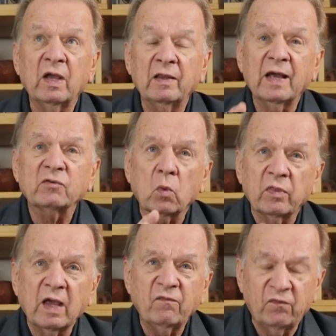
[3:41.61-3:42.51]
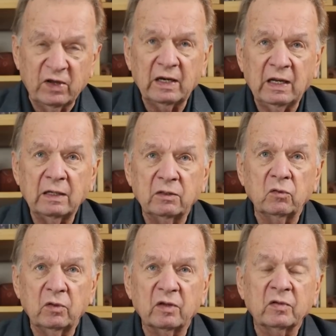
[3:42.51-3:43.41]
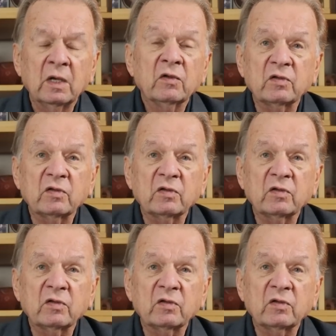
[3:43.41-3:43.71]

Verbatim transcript: and that's where they fit into this